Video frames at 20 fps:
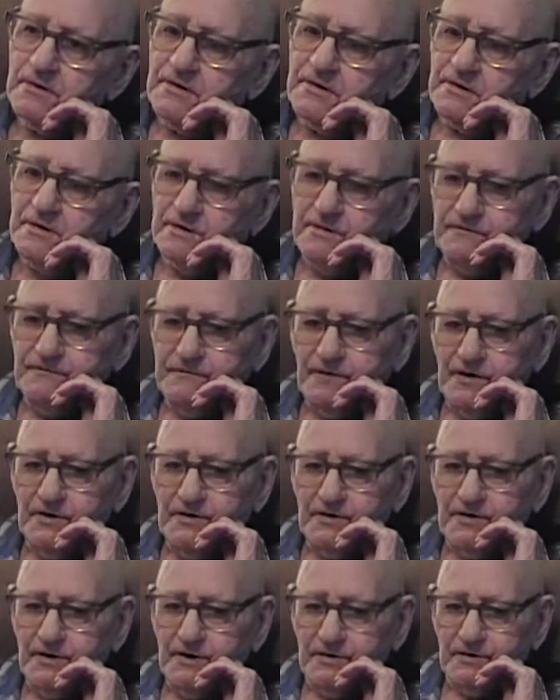And then
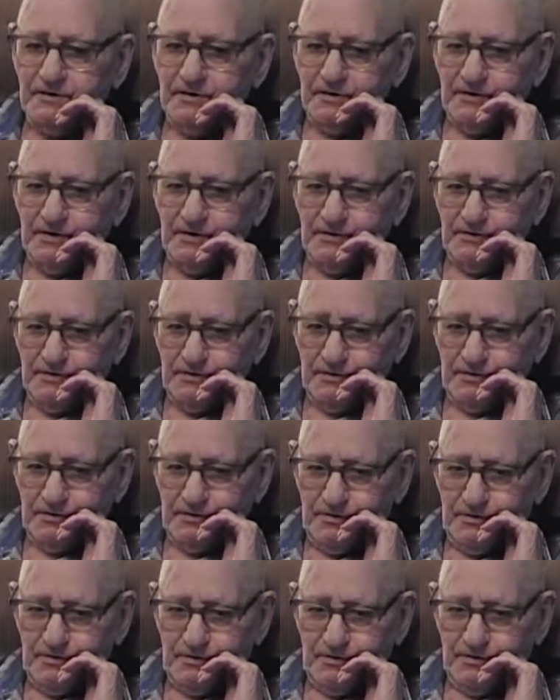finally I got out of
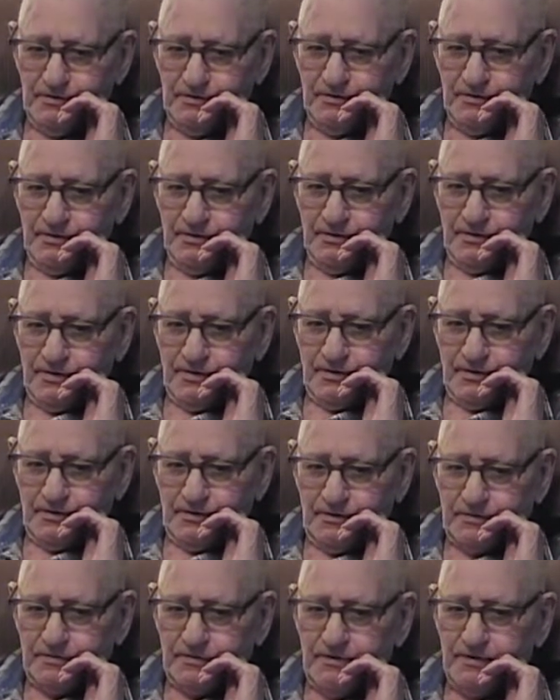
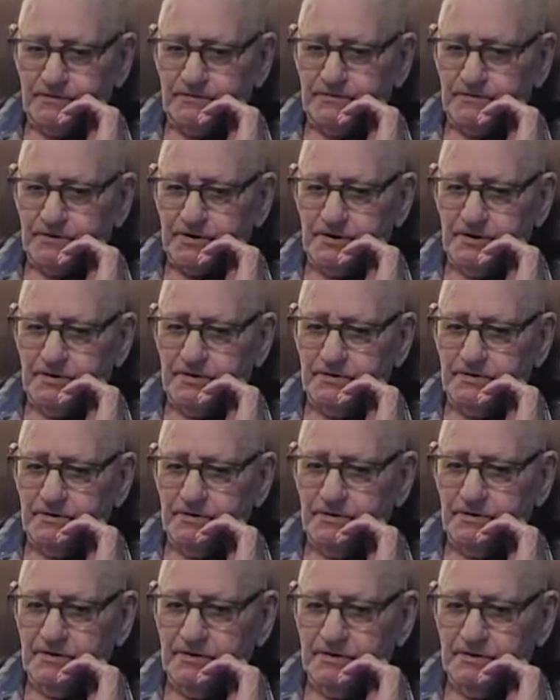the transportation
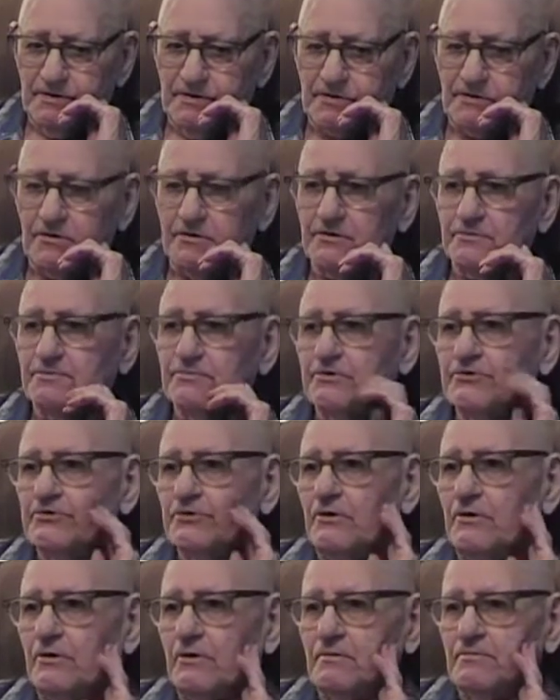and in the carpenter
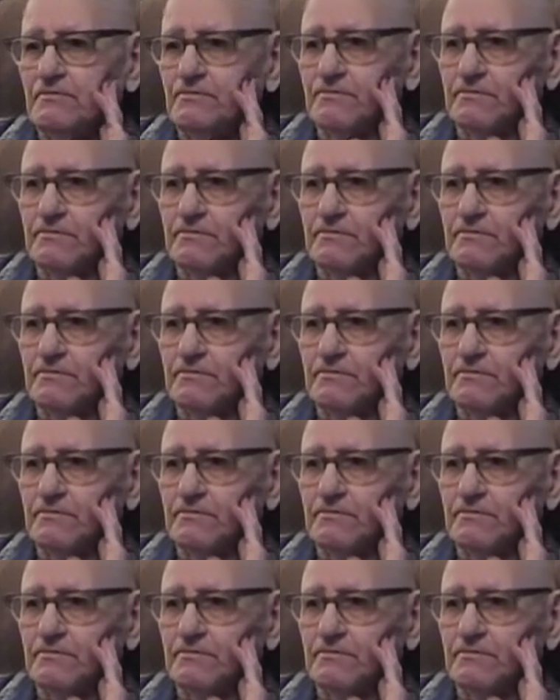shop